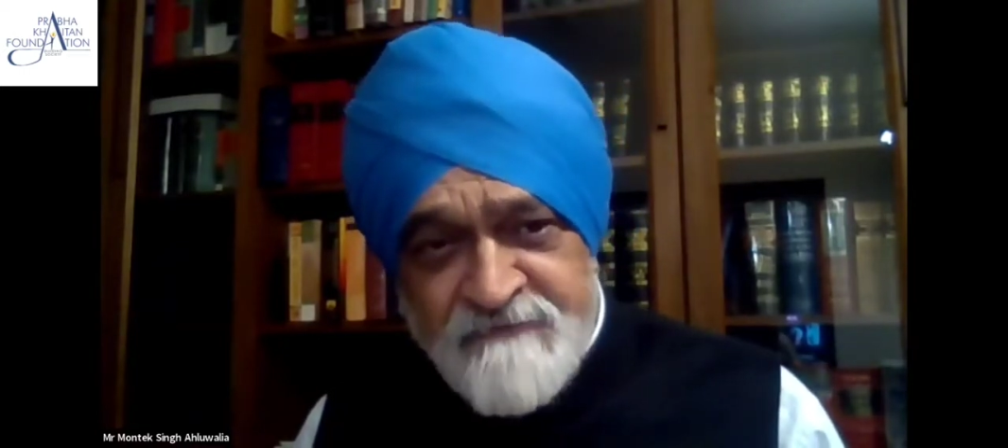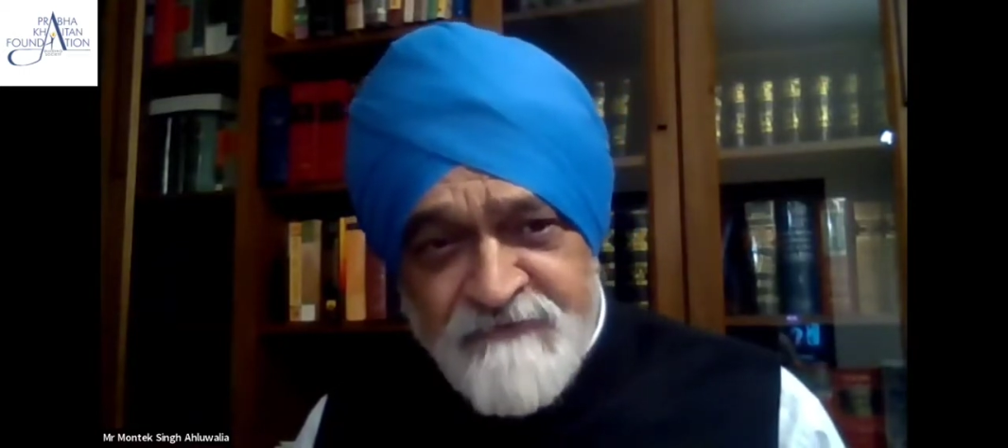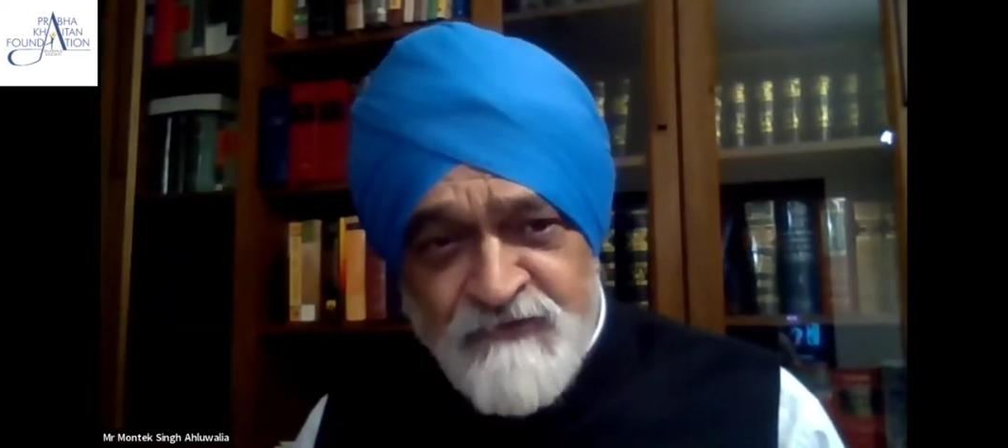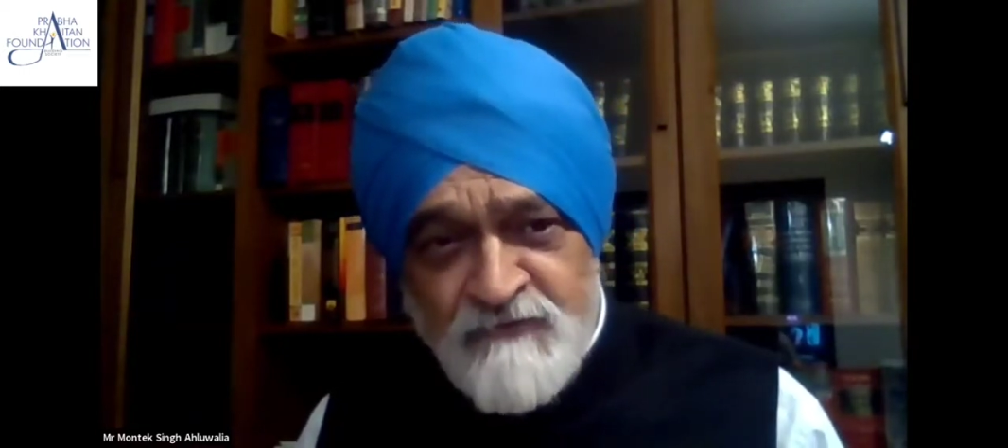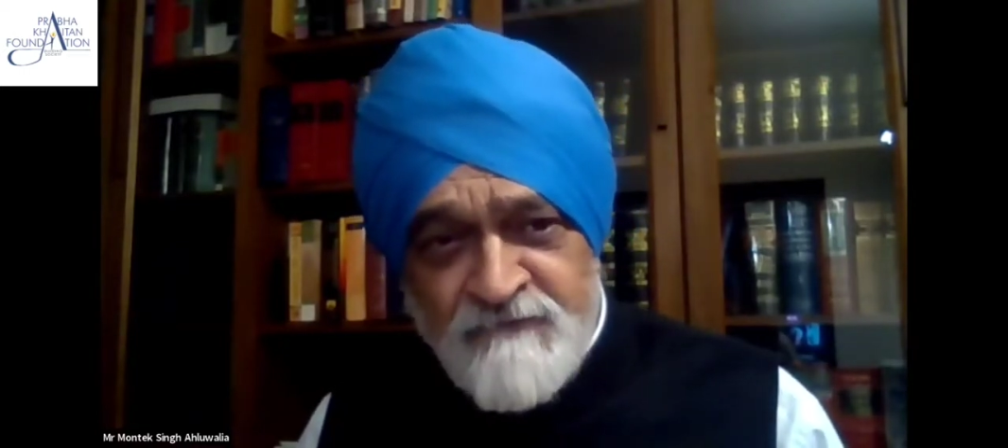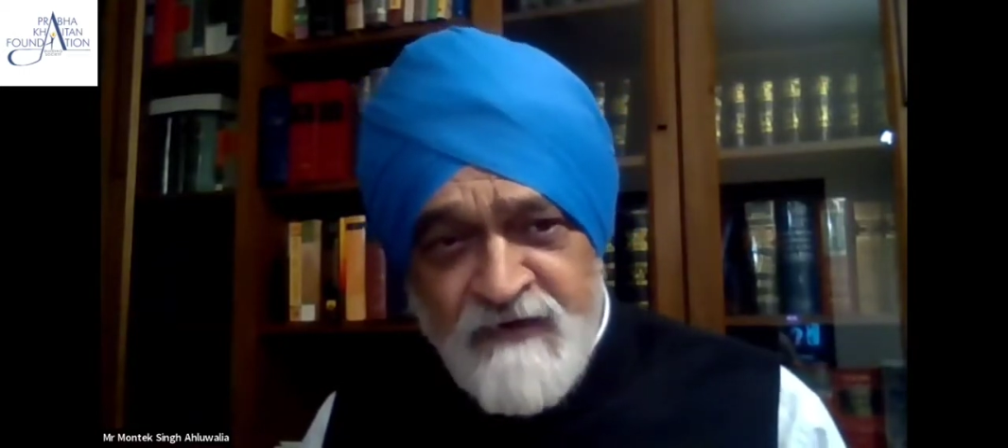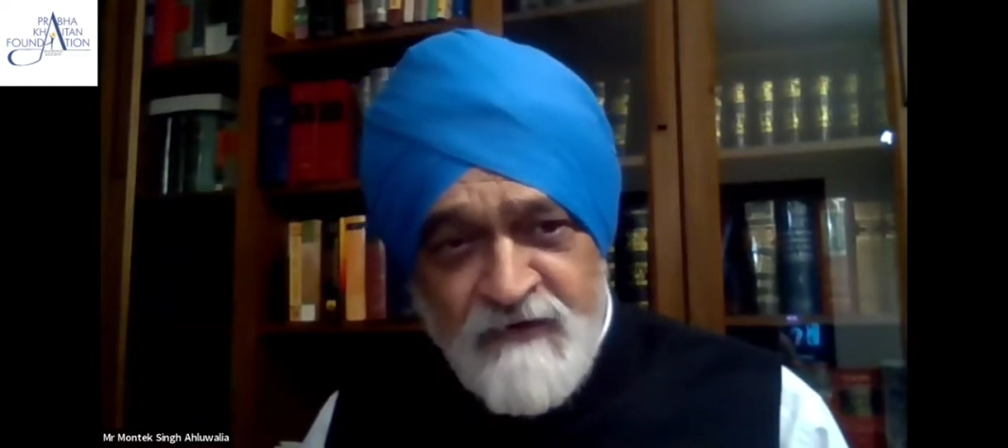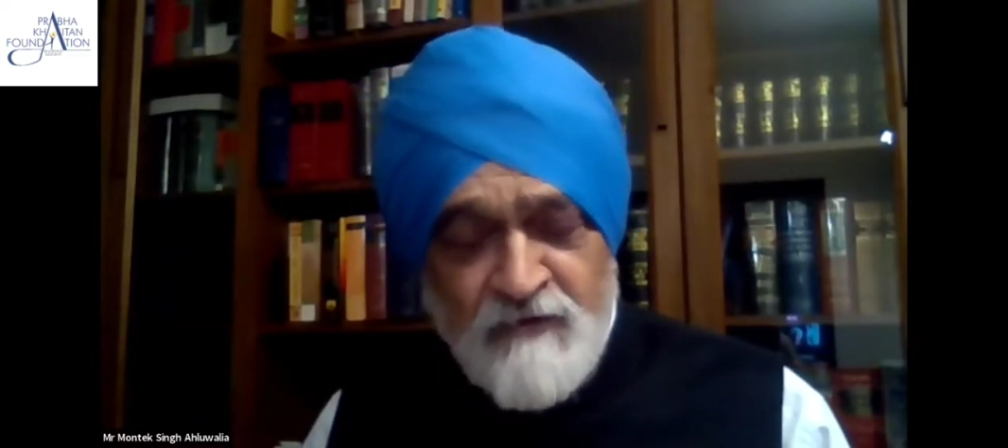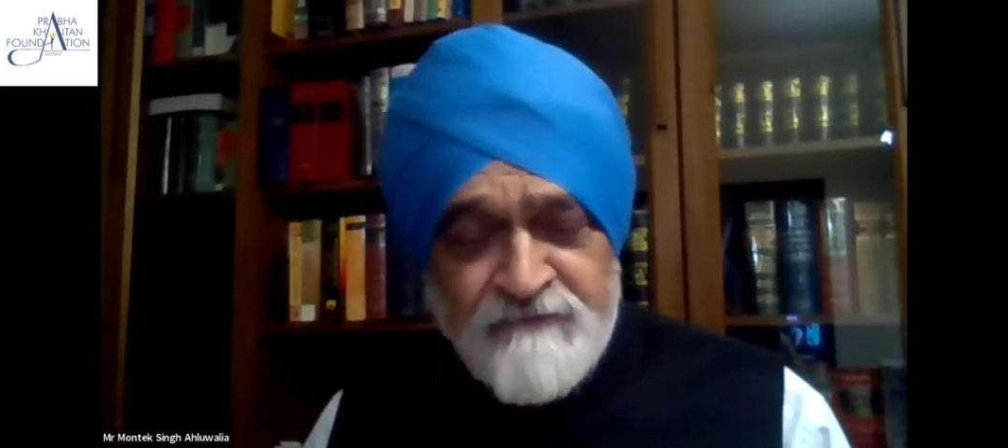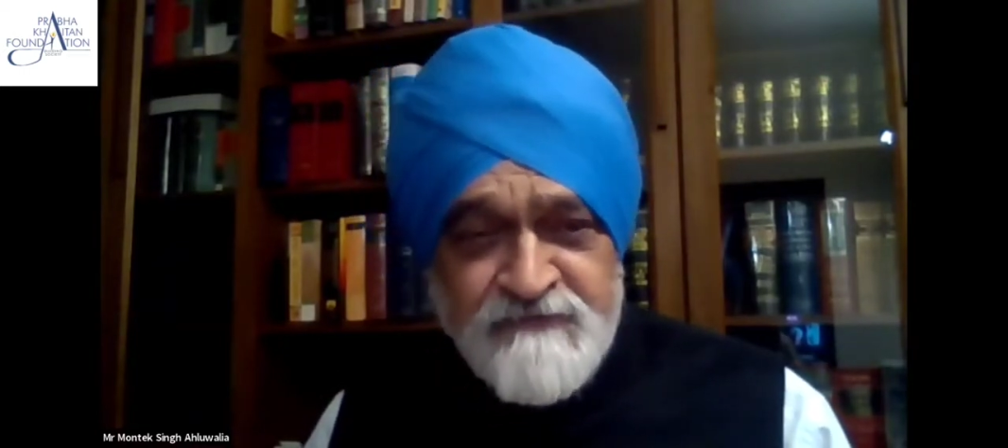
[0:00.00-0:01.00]
I mean, you were very
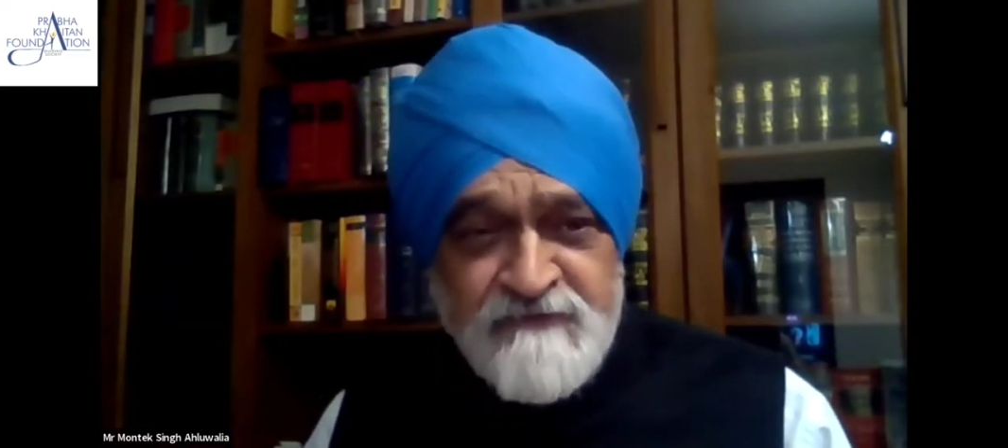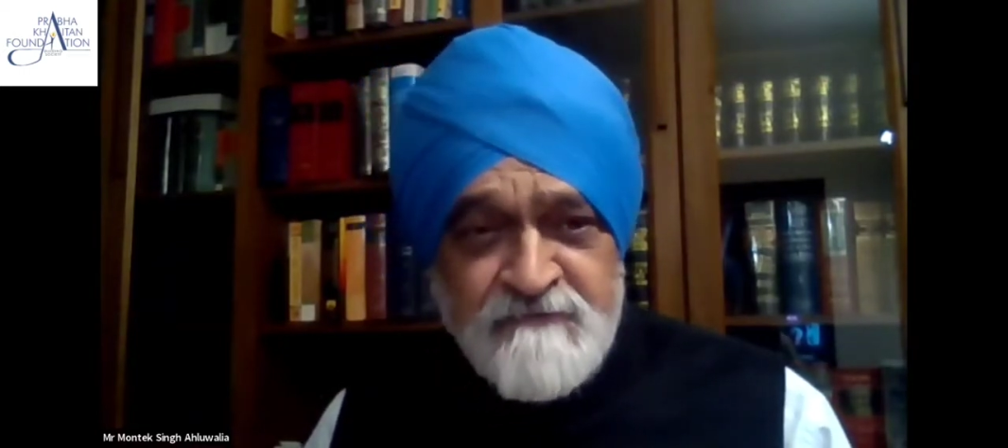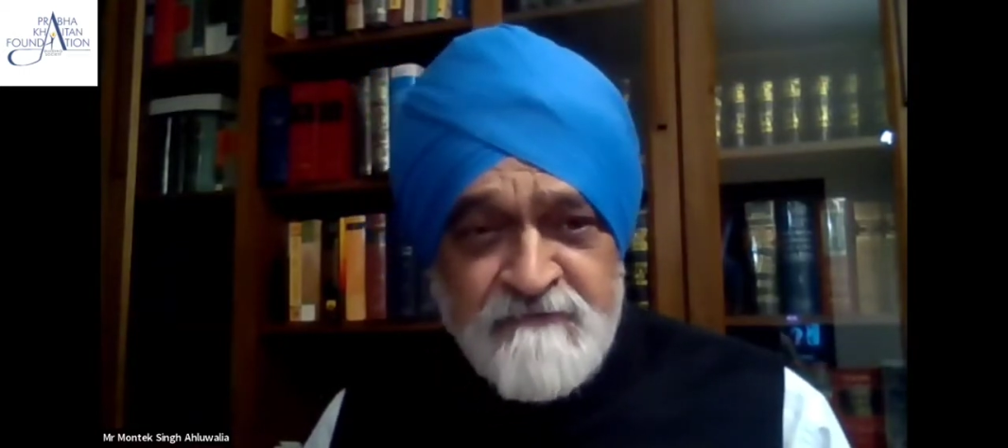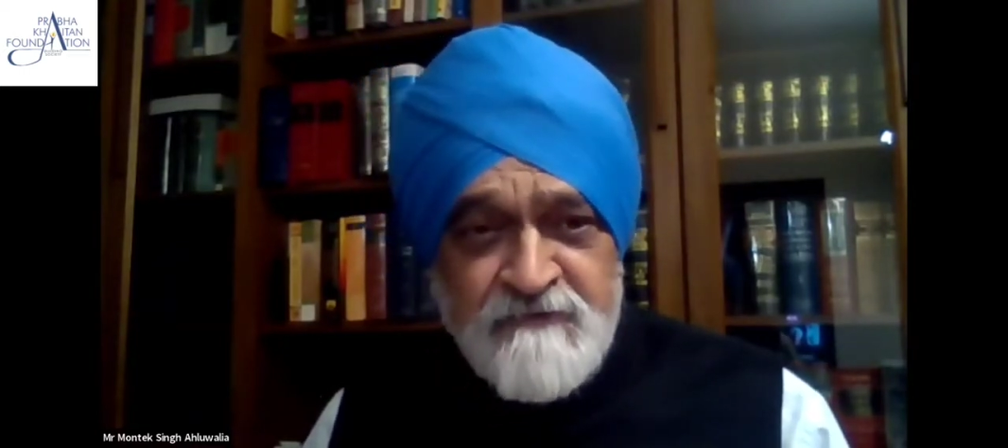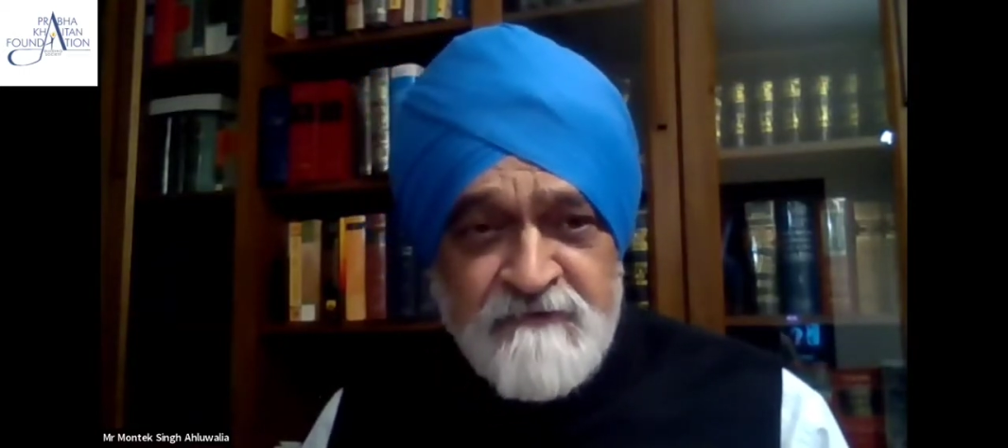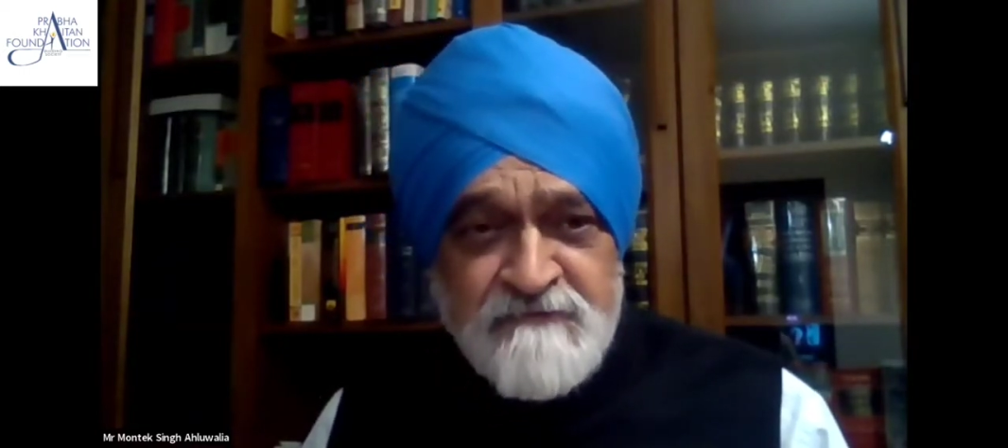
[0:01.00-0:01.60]
often